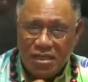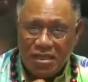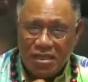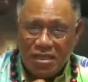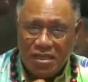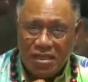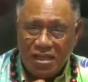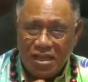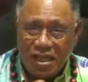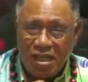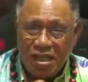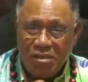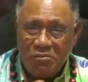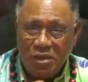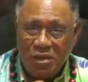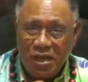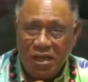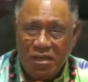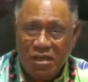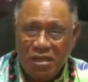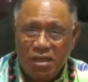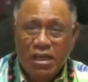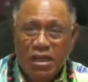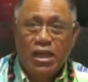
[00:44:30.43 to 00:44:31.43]
amen,
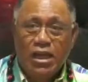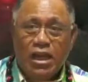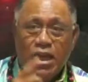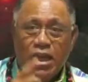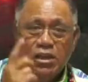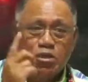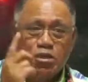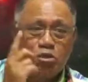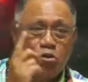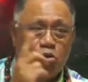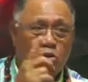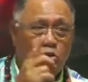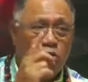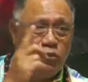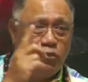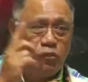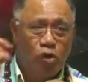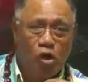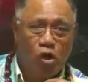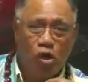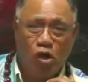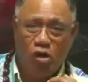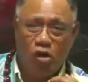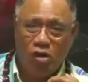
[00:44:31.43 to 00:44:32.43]
it's good for
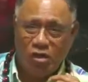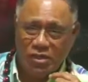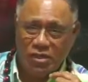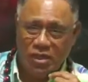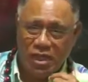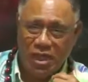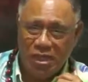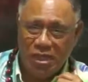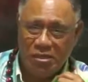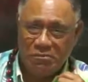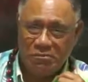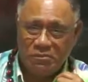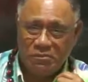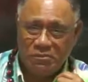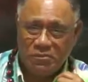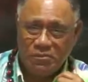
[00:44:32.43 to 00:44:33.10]
all time,